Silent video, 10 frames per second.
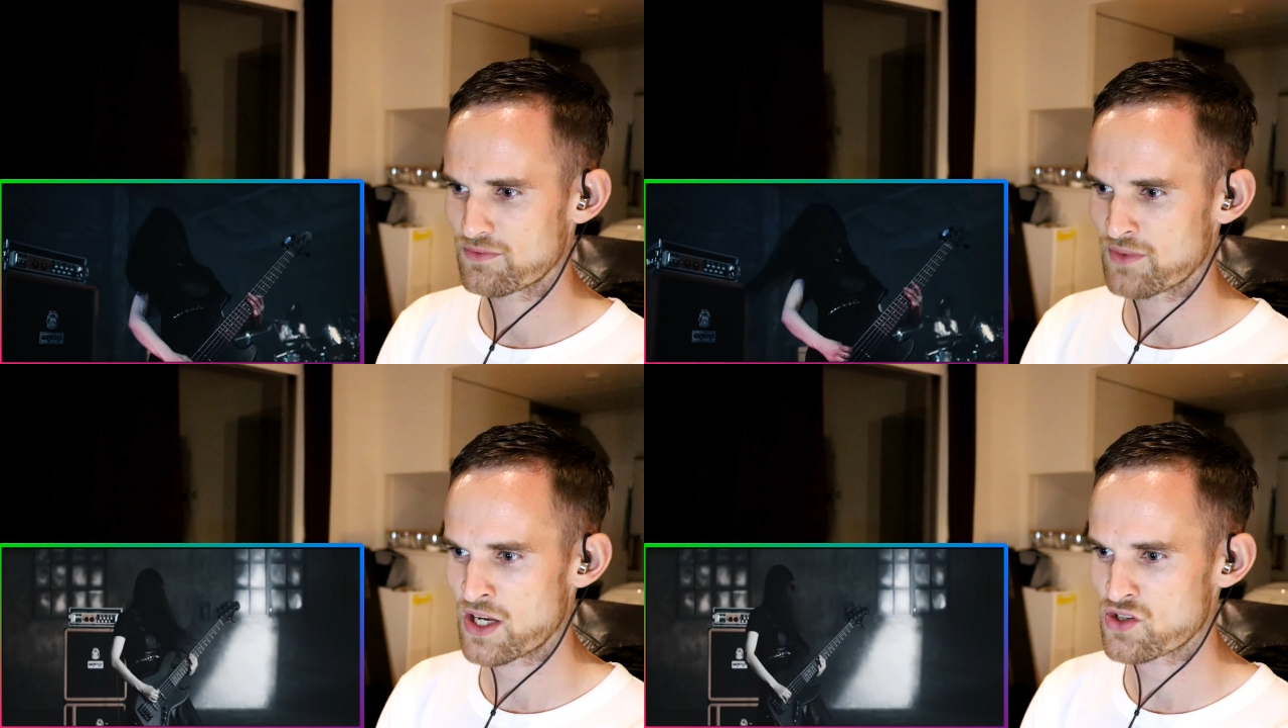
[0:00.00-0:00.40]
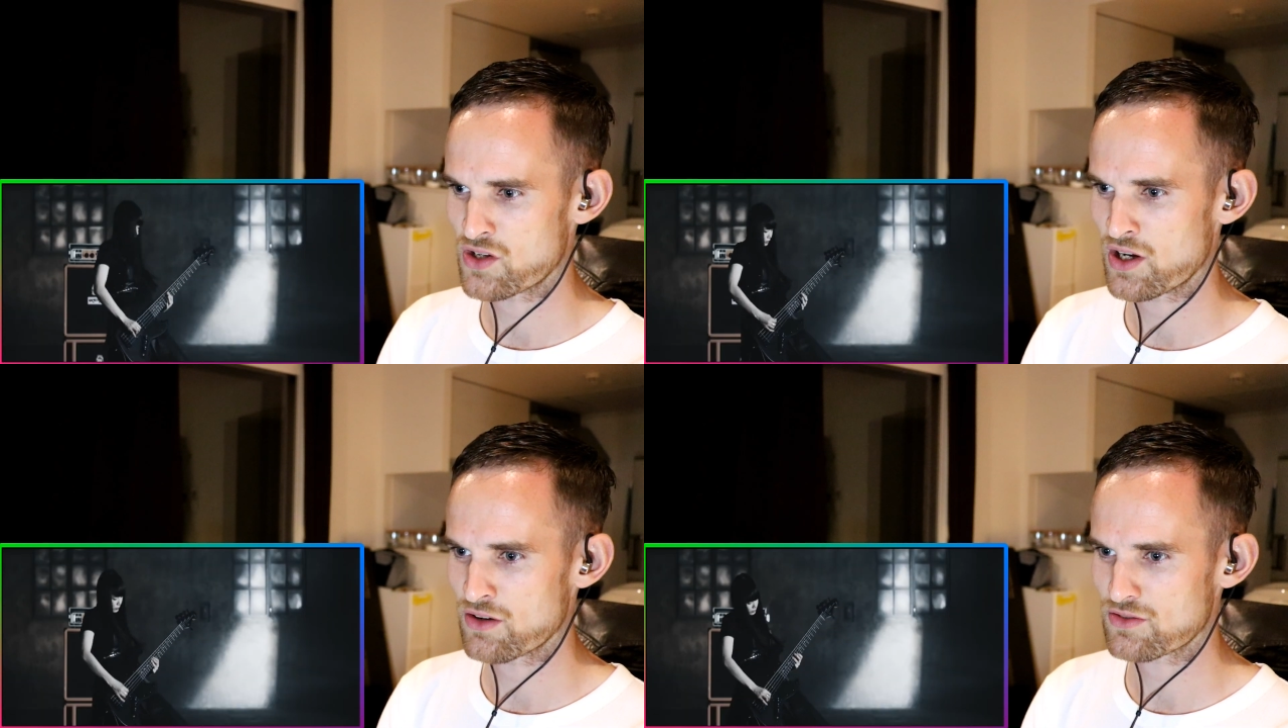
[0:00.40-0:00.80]

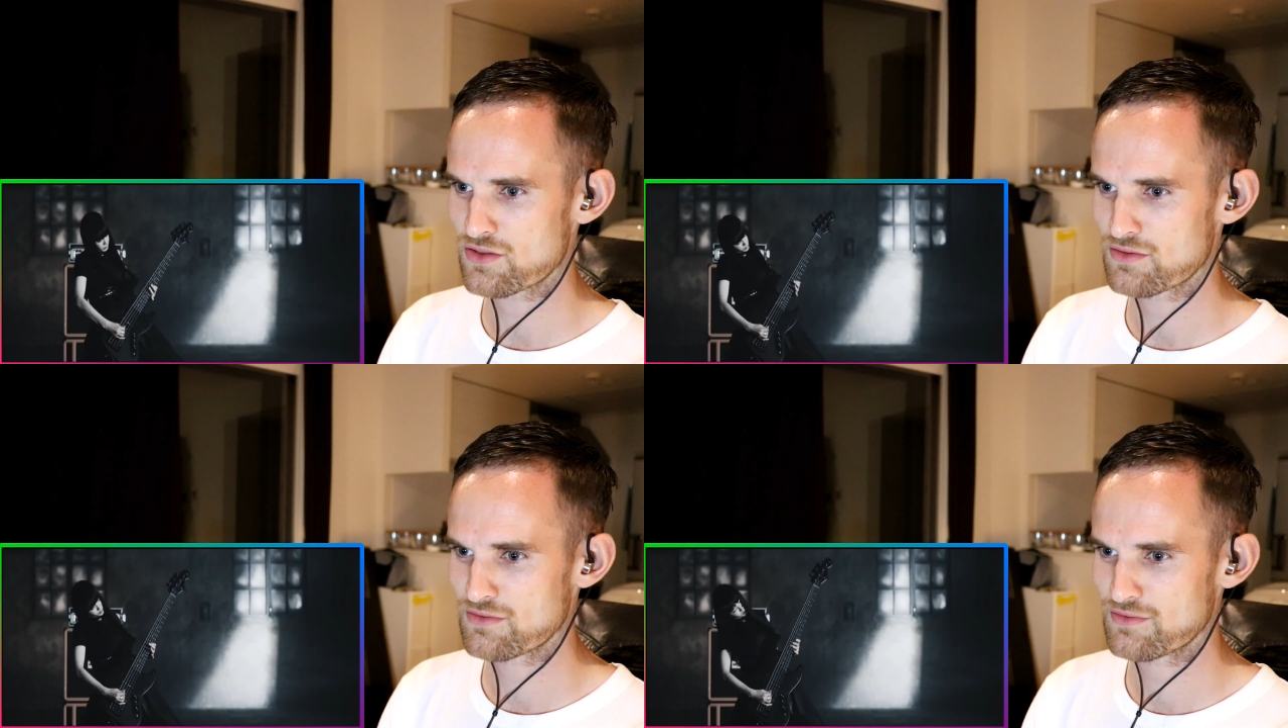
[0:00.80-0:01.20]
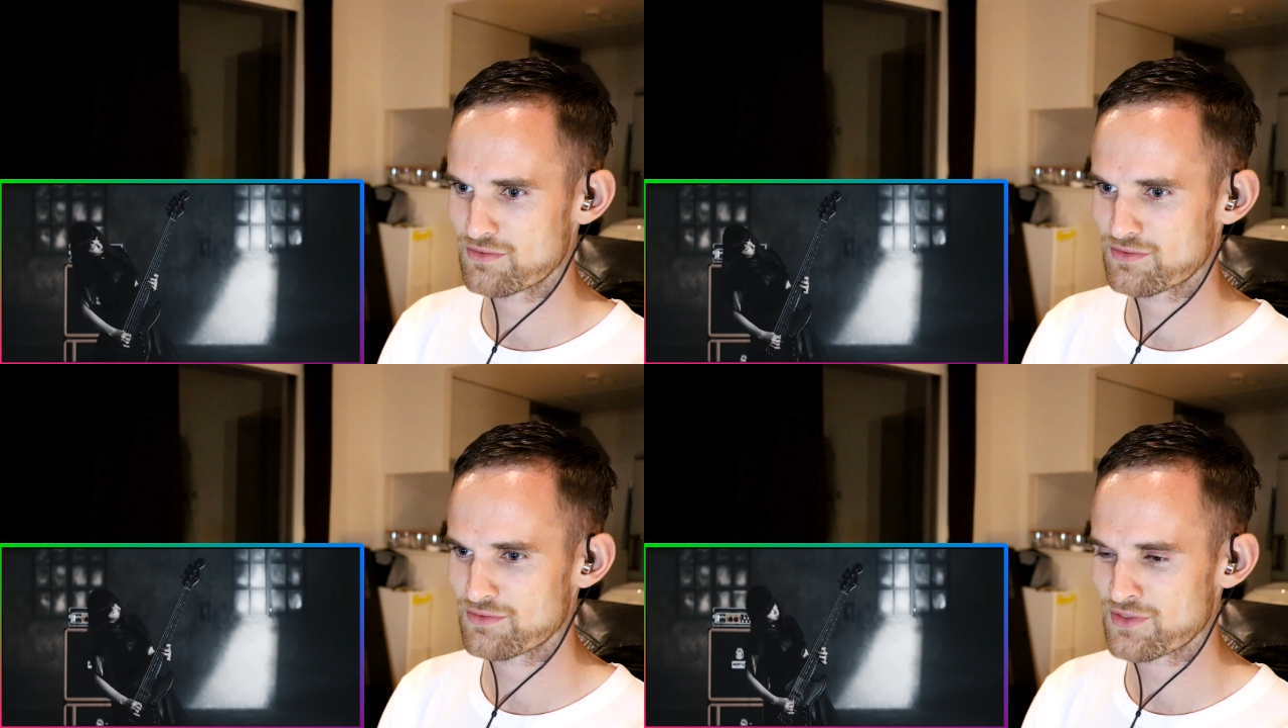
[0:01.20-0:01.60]
Asian girls.
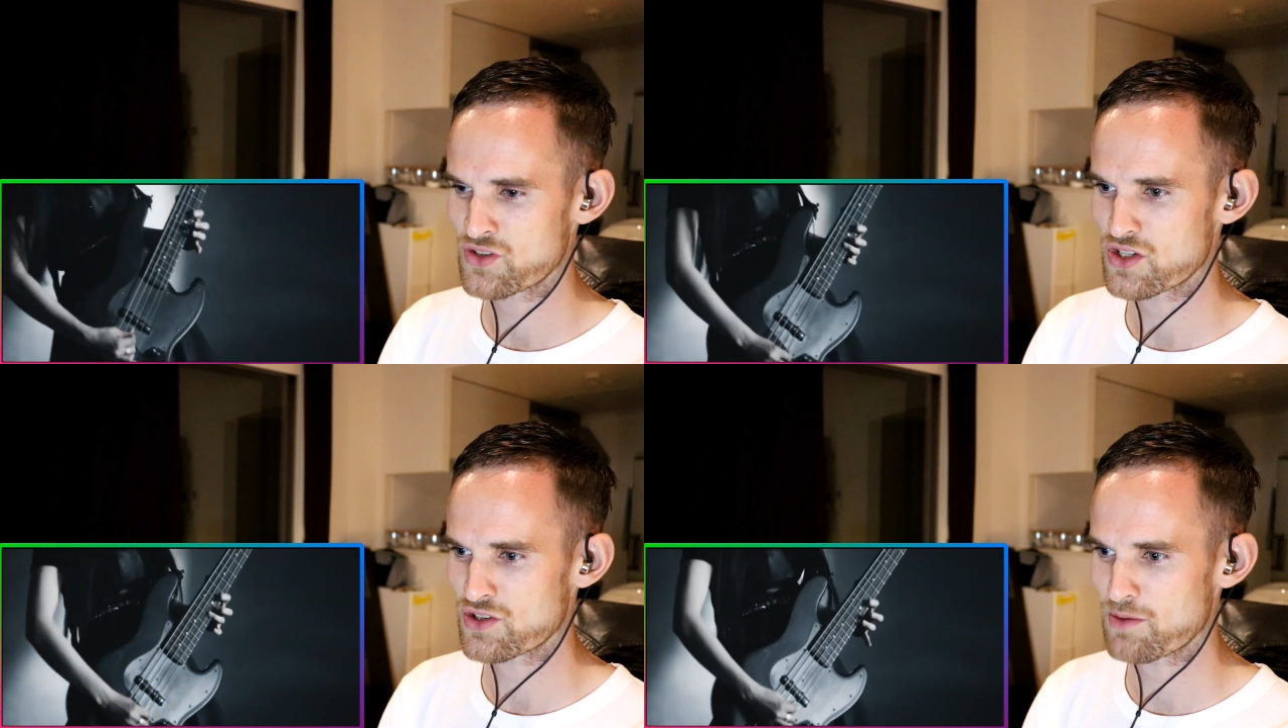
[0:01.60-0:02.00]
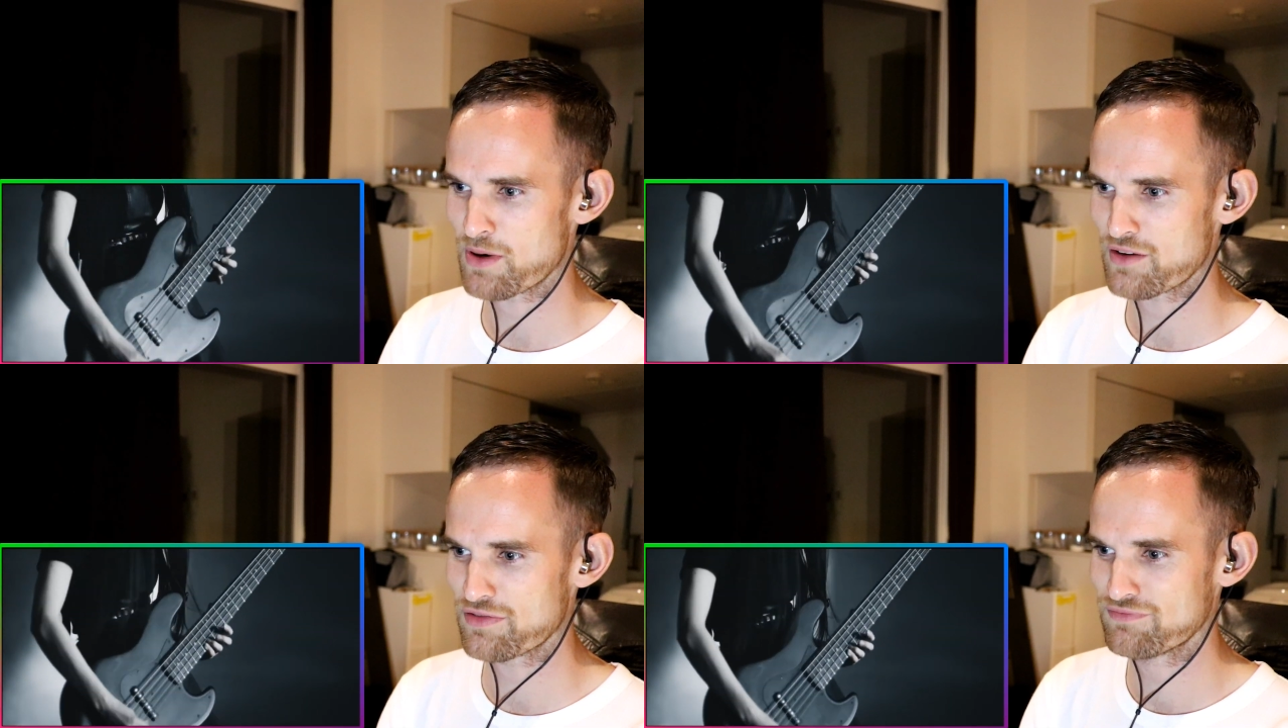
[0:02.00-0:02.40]
She's got
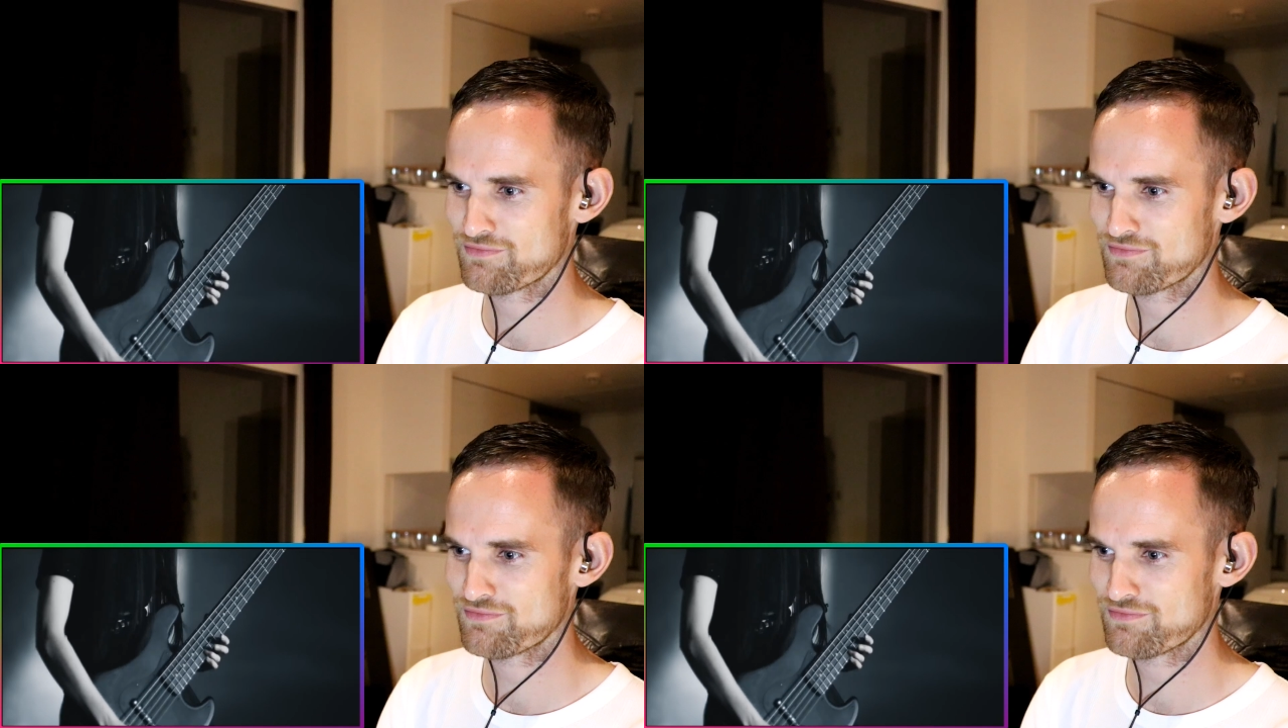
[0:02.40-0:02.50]
both.